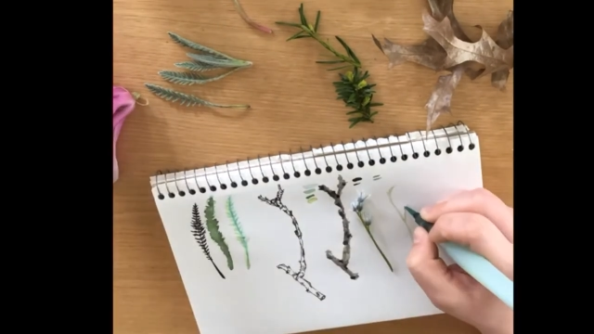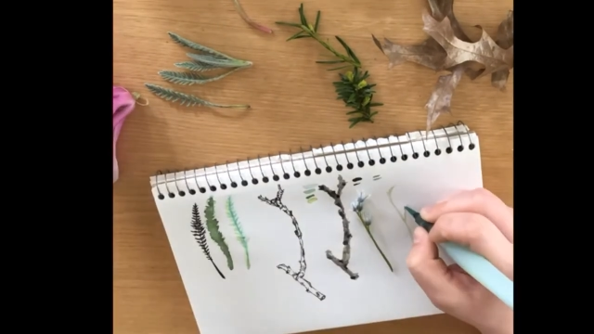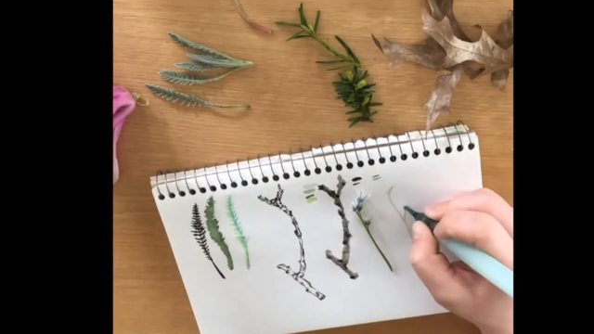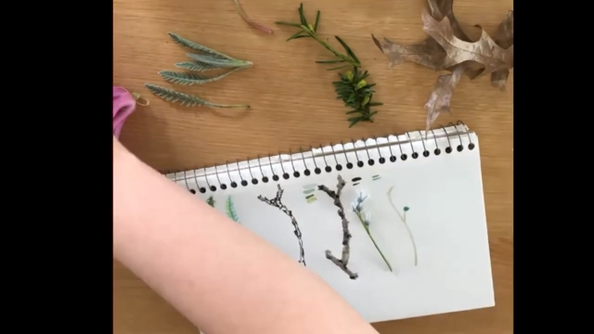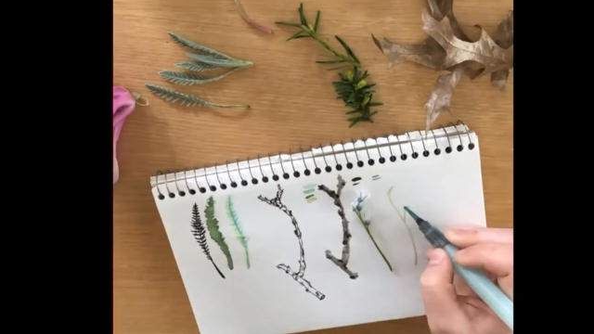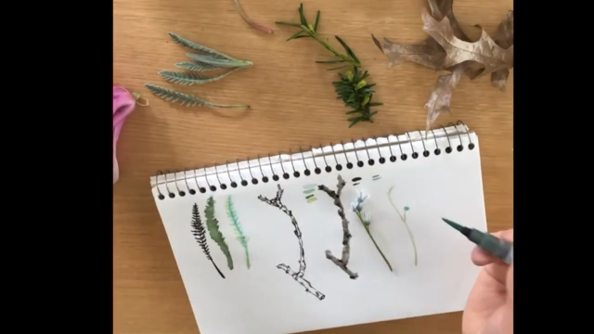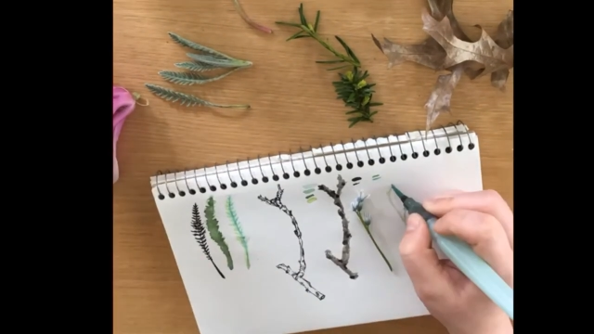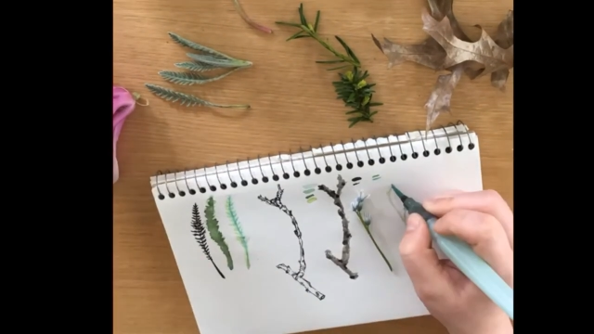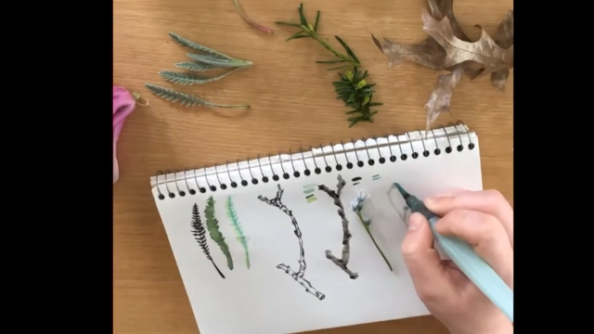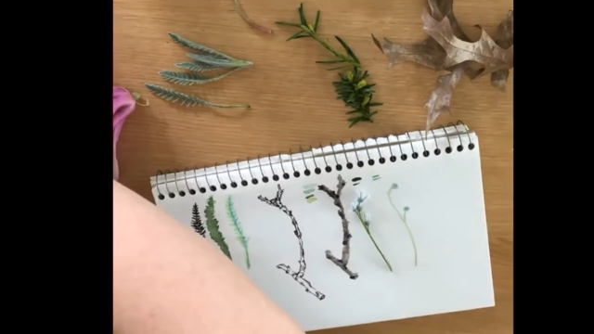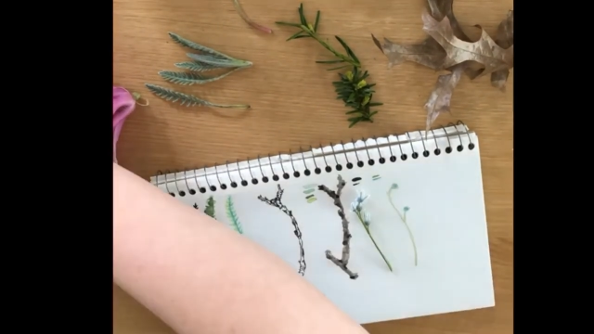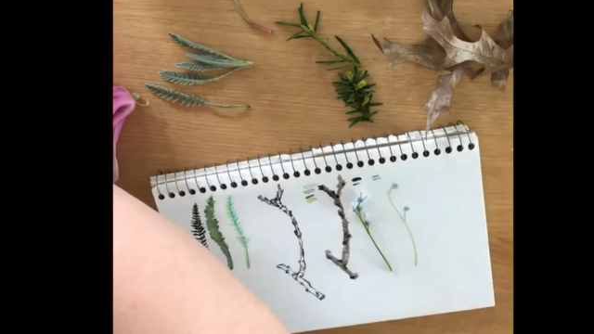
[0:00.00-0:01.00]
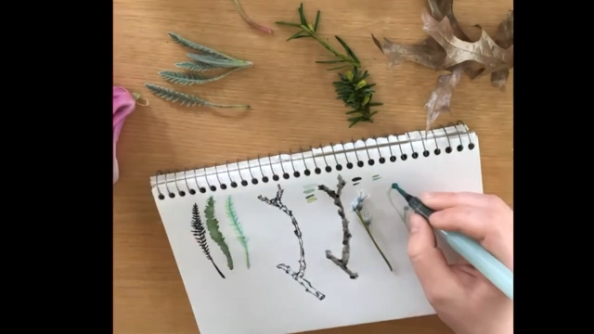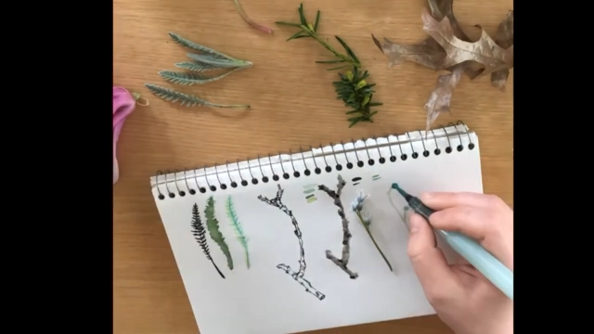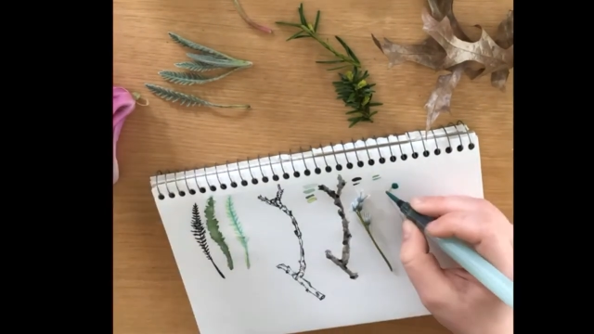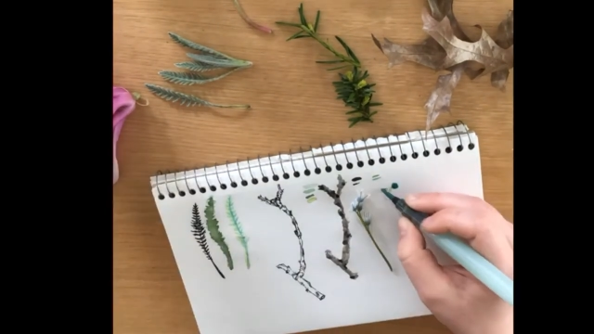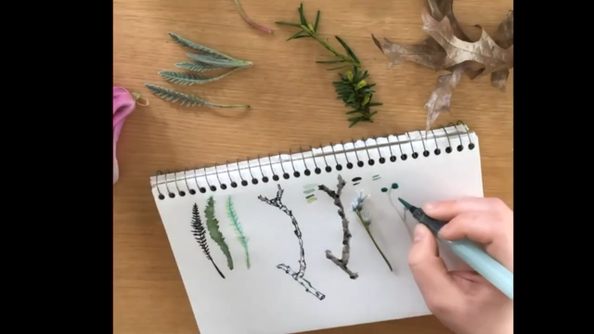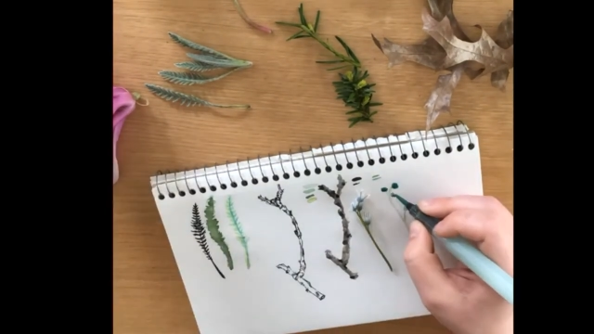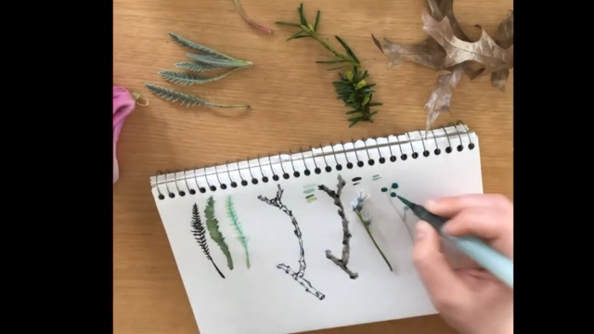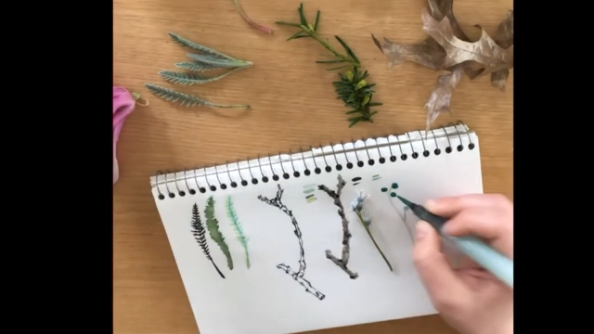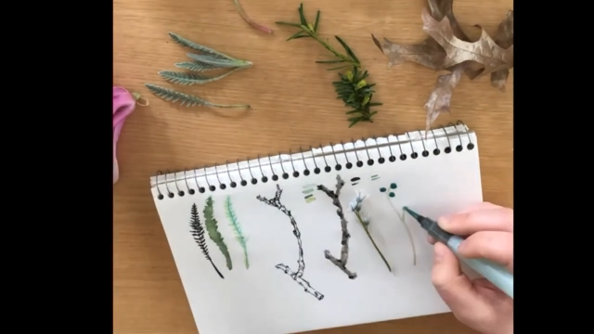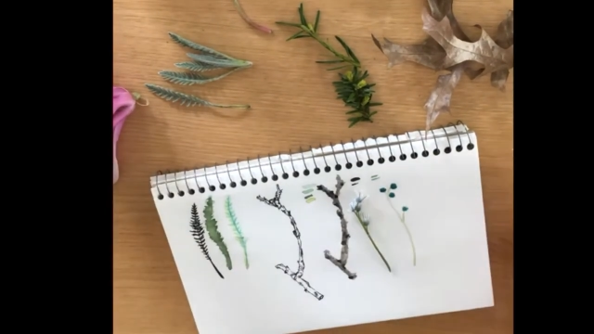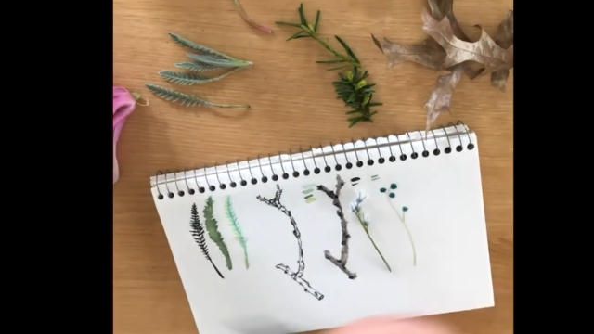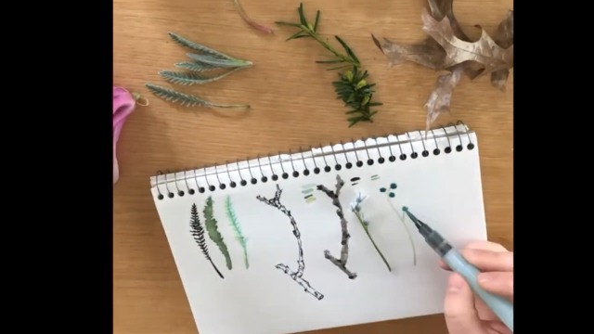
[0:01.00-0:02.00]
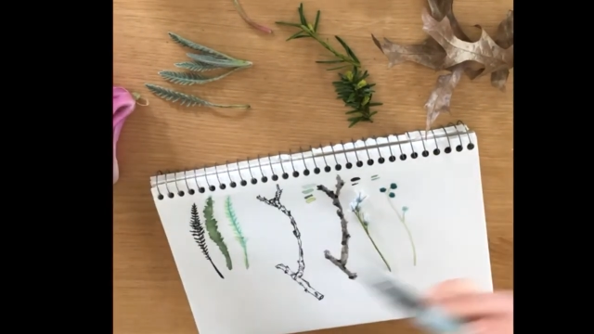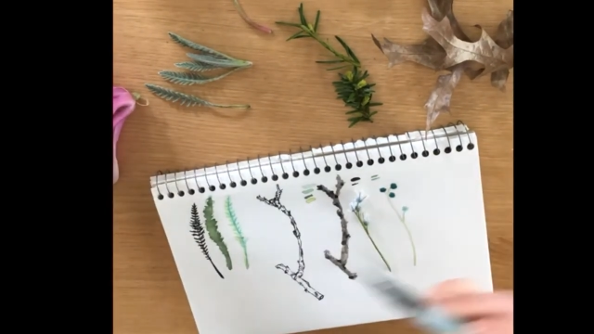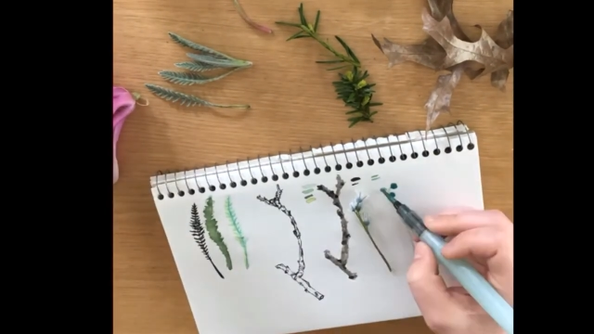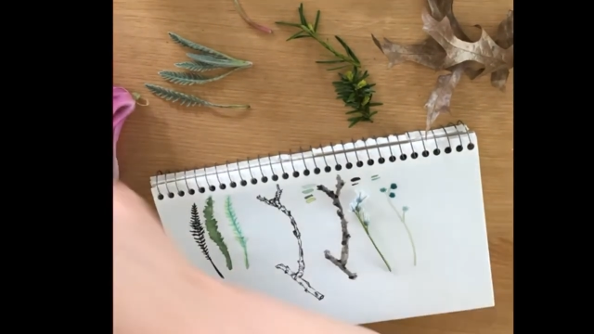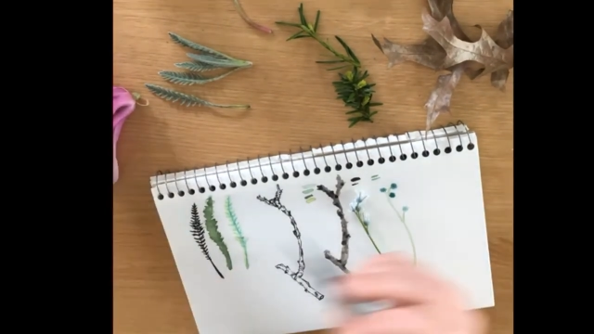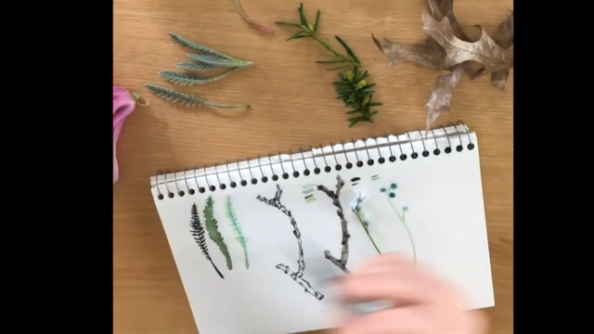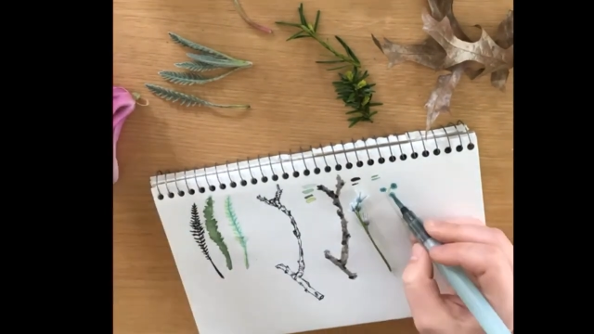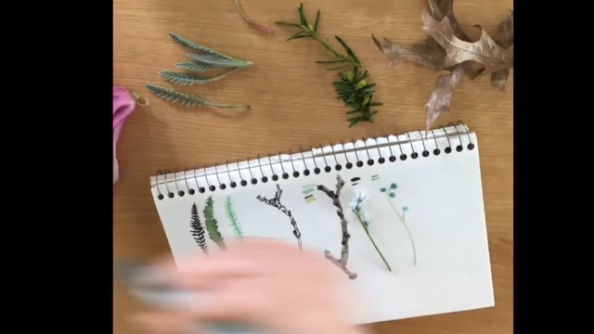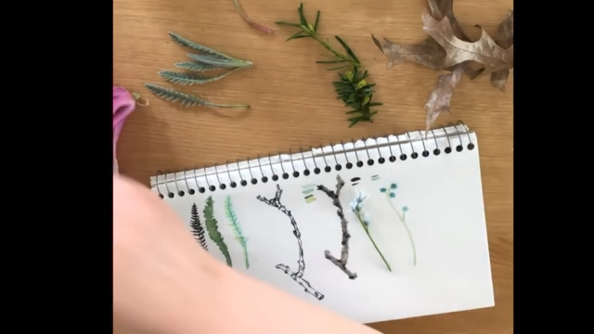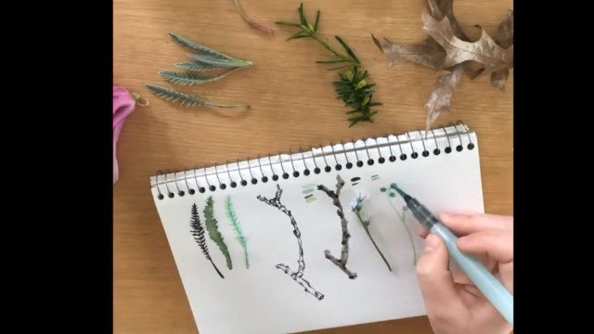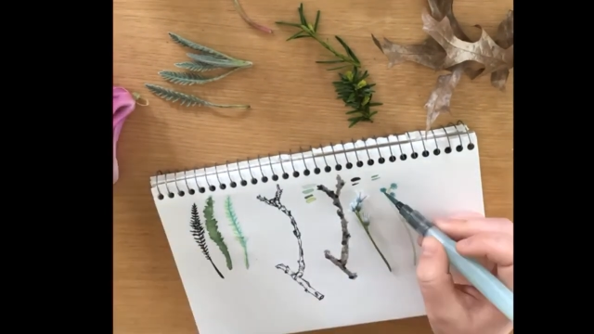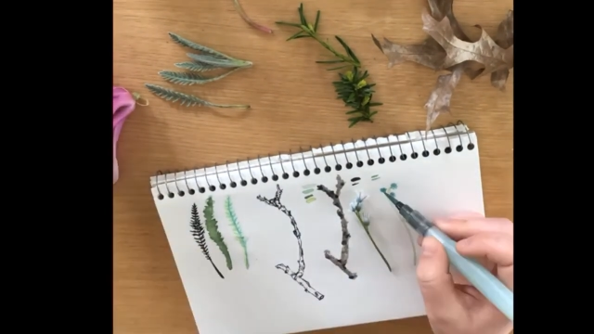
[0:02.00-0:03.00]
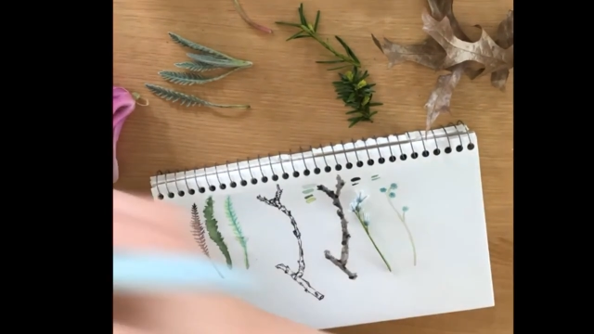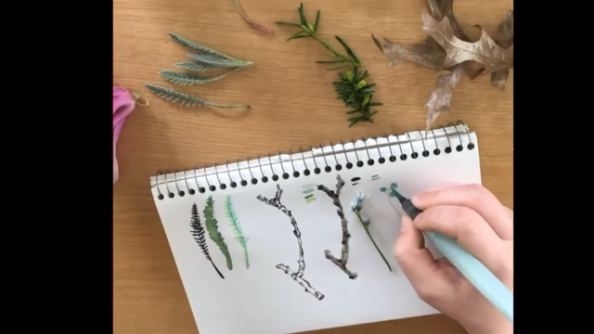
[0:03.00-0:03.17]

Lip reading: Nobody's mouth can be seen.